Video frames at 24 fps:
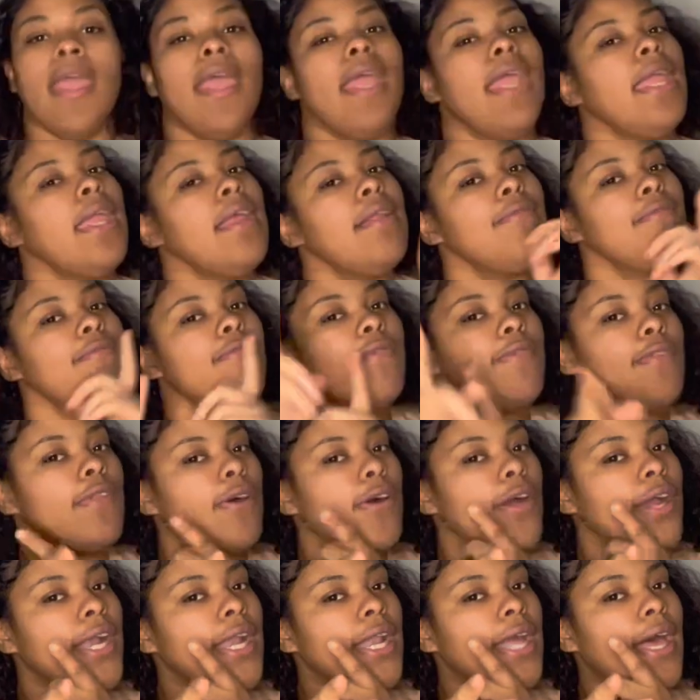in
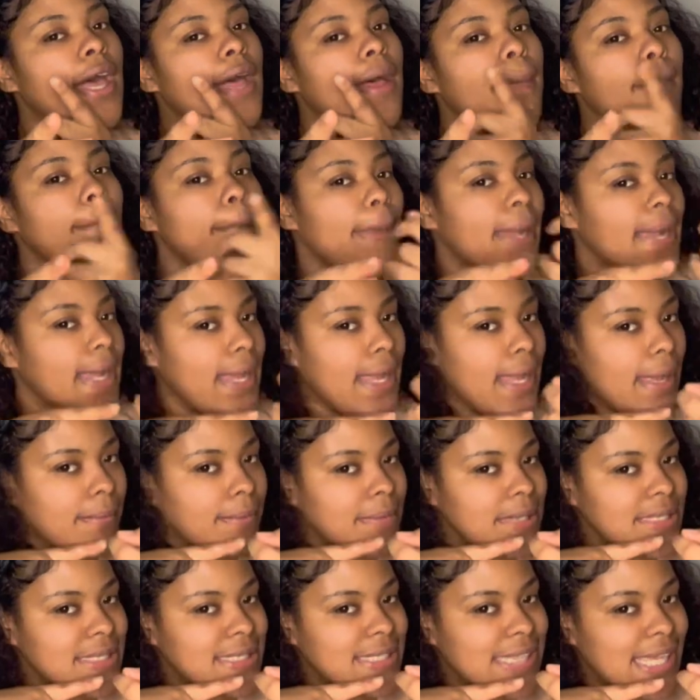Florida,
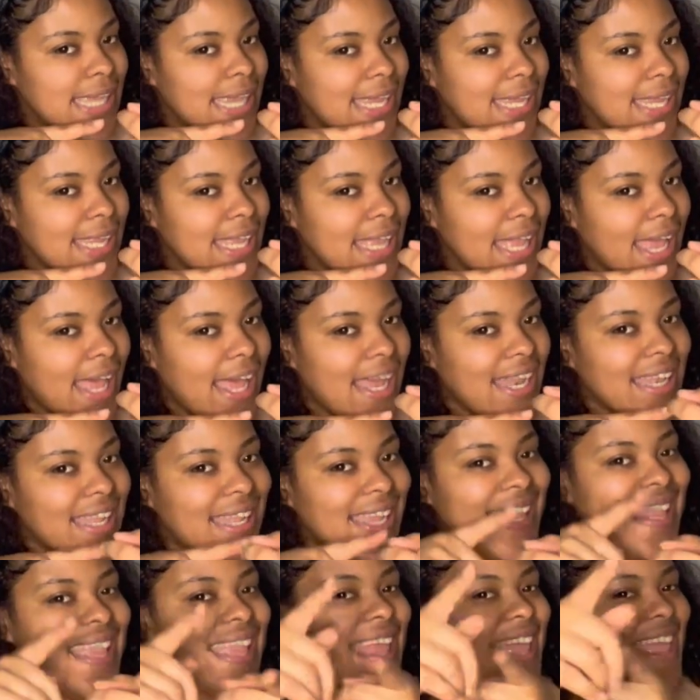Miami-Dade
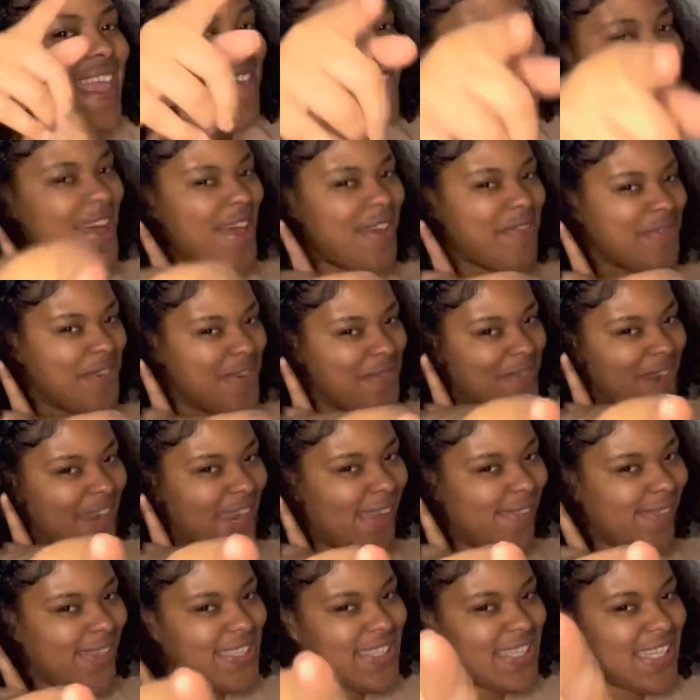County. If y'all from
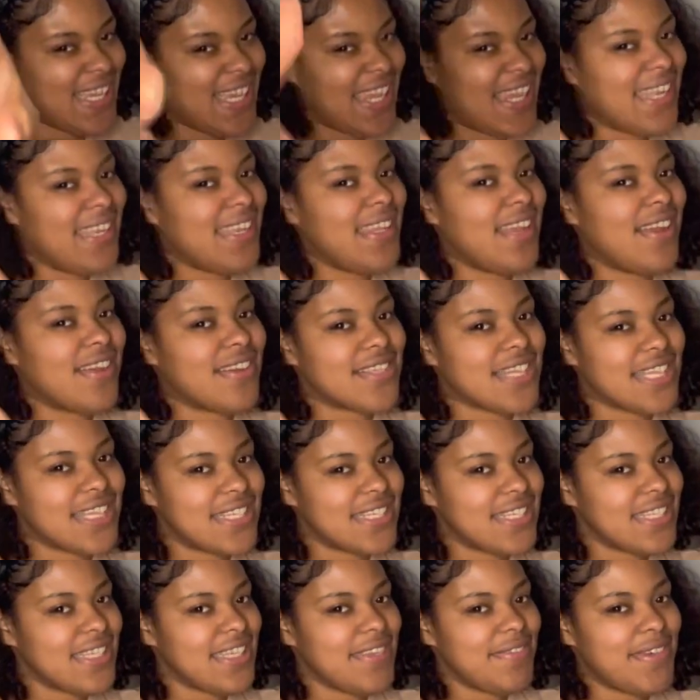Miami-Dade, y'all
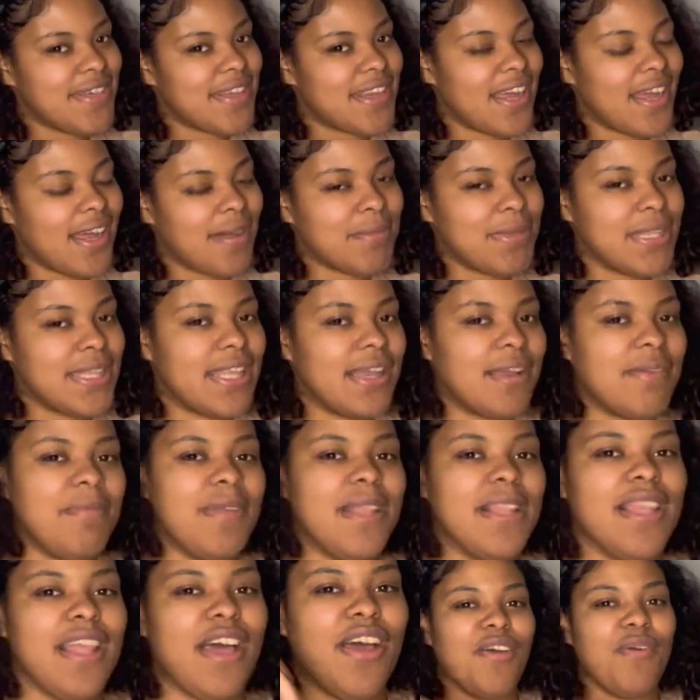gotta leave a comment down
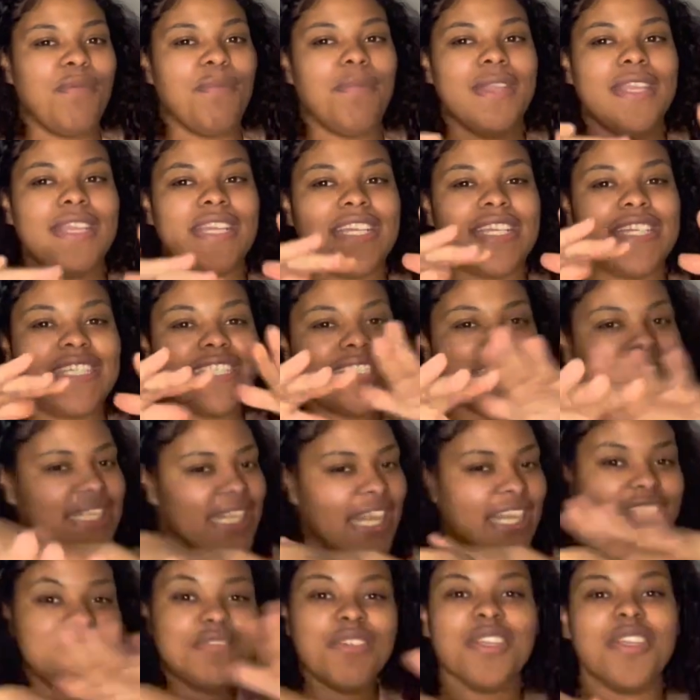below because
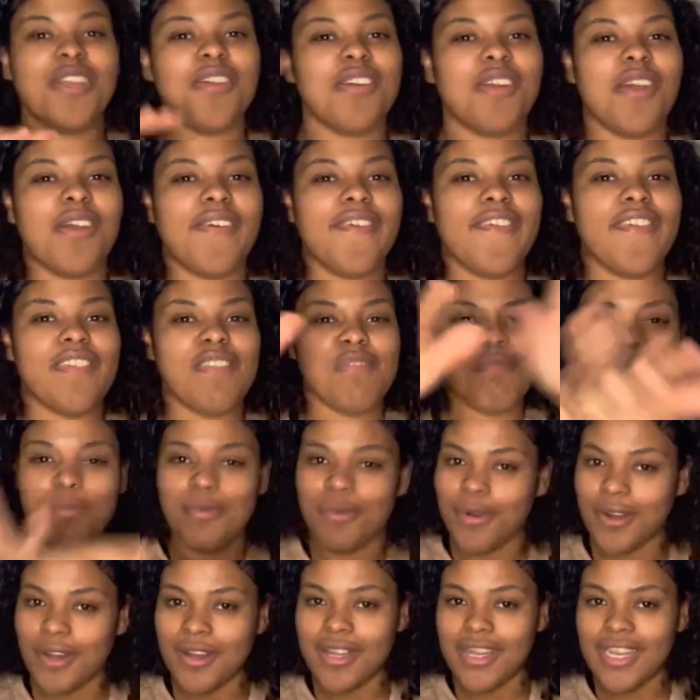that's where your girl was
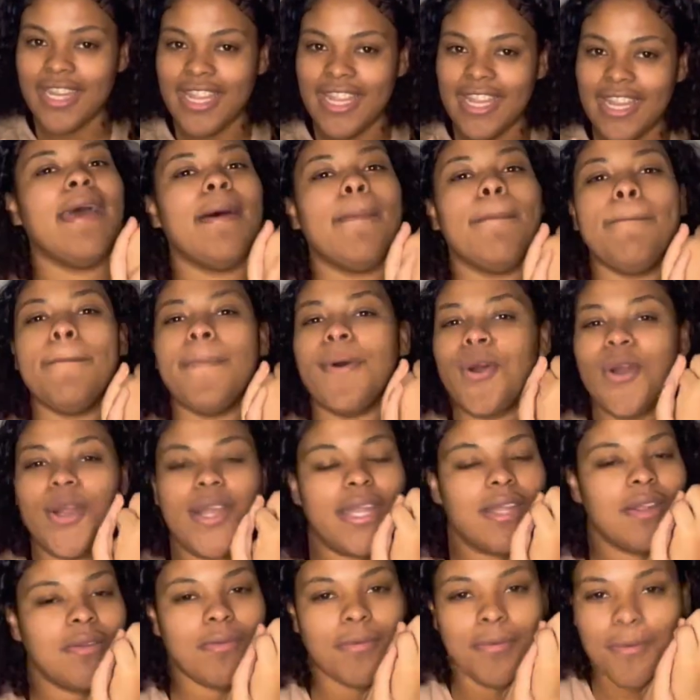born in, born
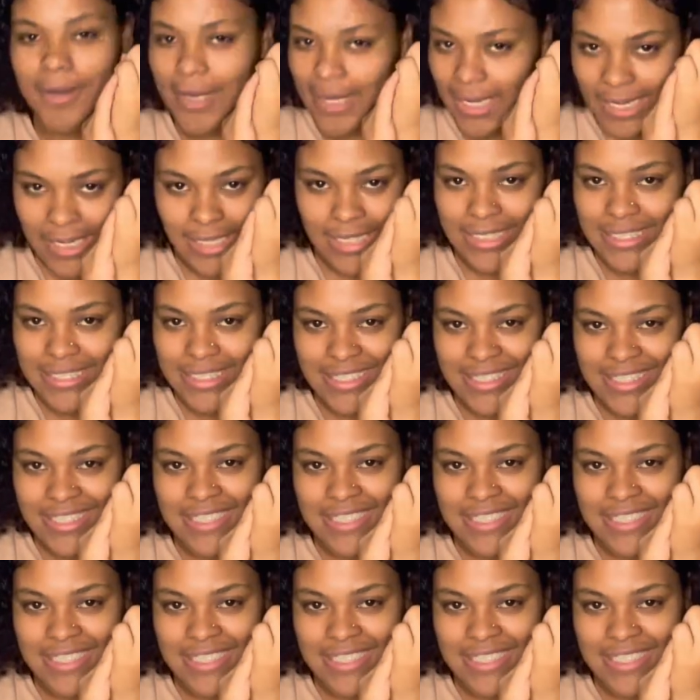and raised.